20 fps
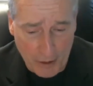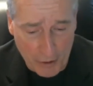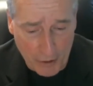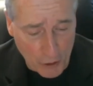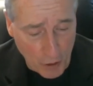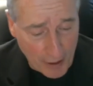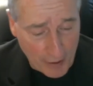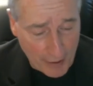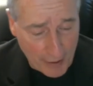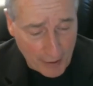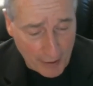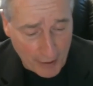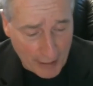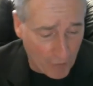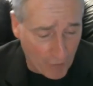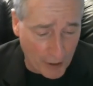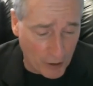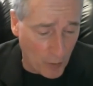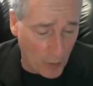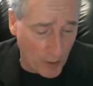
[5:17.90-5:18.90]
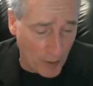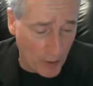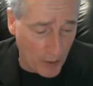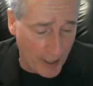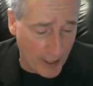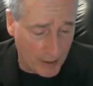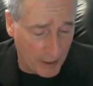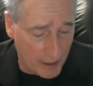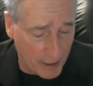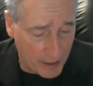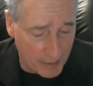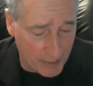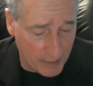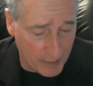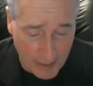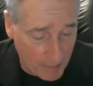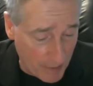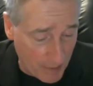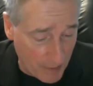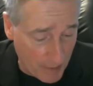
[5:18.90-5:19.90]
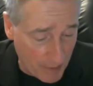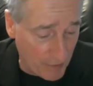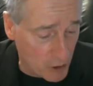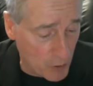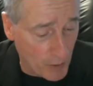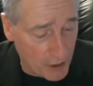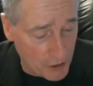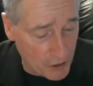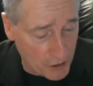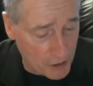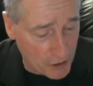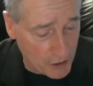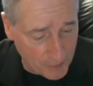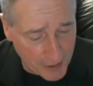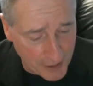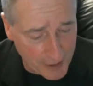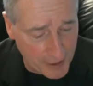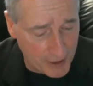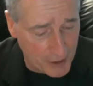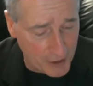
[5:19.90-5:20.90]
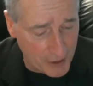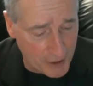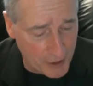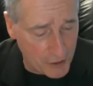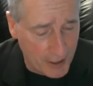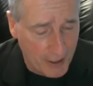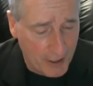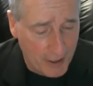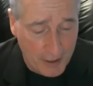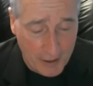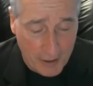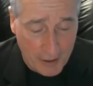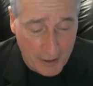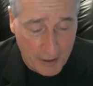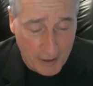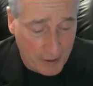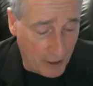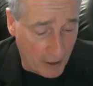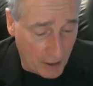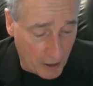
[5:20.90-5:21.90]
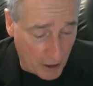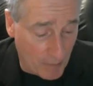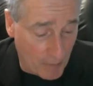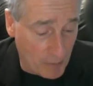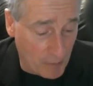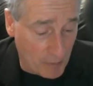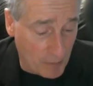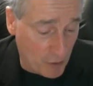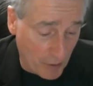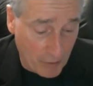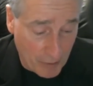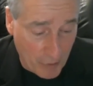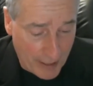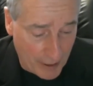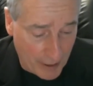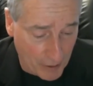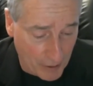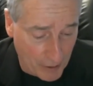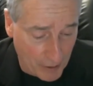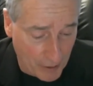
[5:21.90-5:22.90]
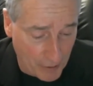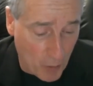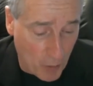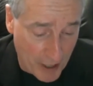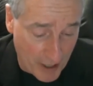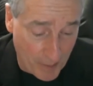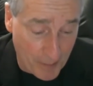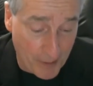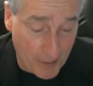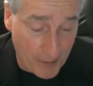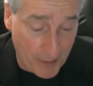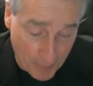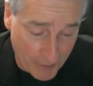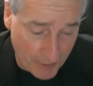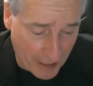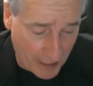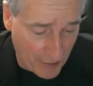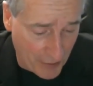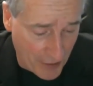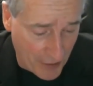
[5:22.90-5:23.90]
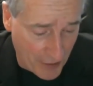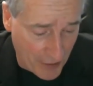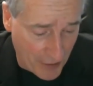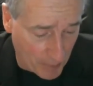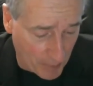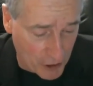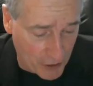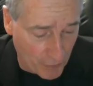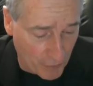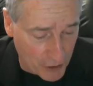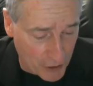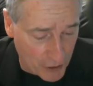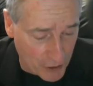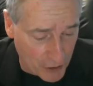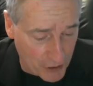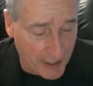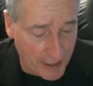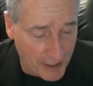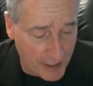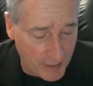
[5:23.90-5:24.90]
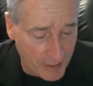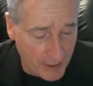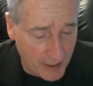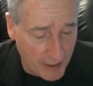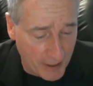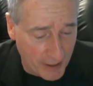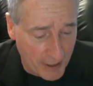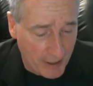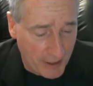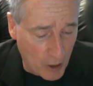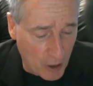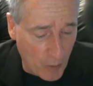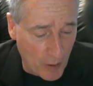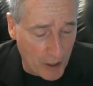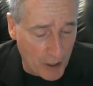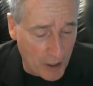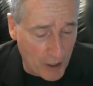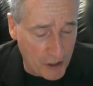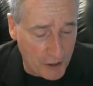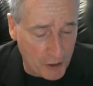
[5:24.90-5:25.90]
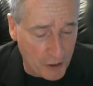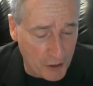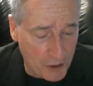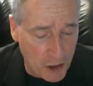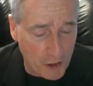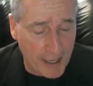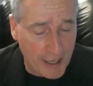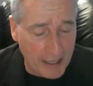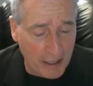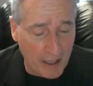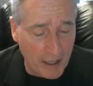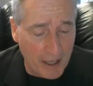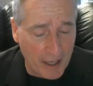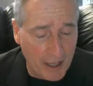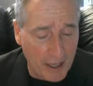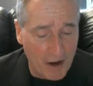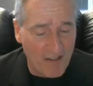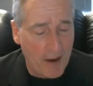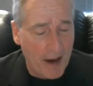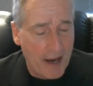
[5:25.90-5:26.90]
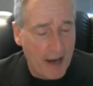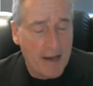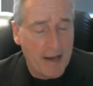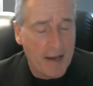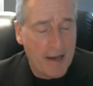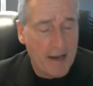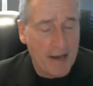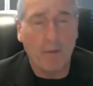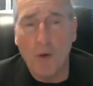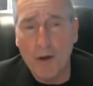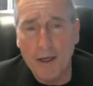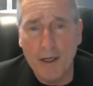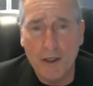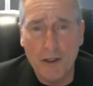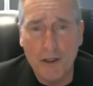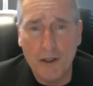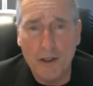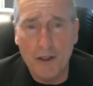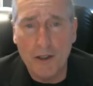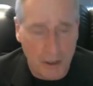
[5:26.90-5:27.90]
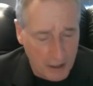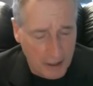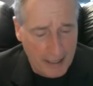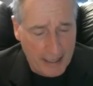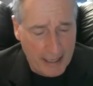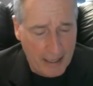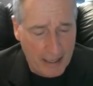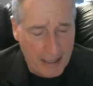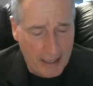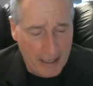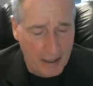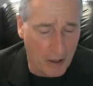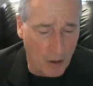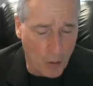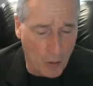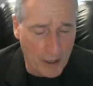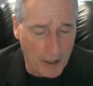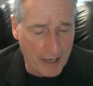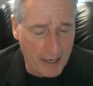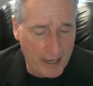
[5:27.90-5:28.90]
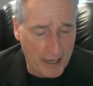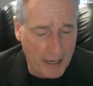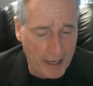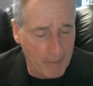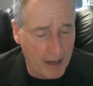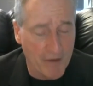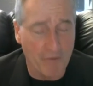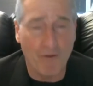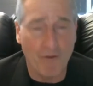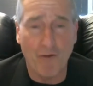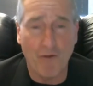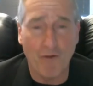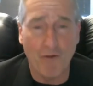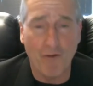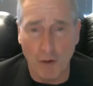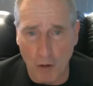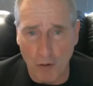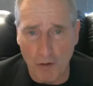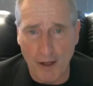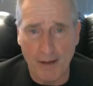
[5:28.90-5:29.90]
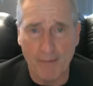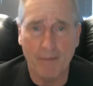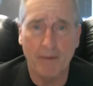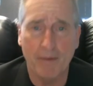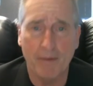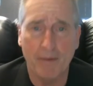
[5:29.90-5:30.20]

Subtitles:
Joe, I'll fire away. Maybe the first question is comes from, we hear this quite a bit, but I thank the person for sending it in. The question is, should I lay off my employees or keep and furlough them?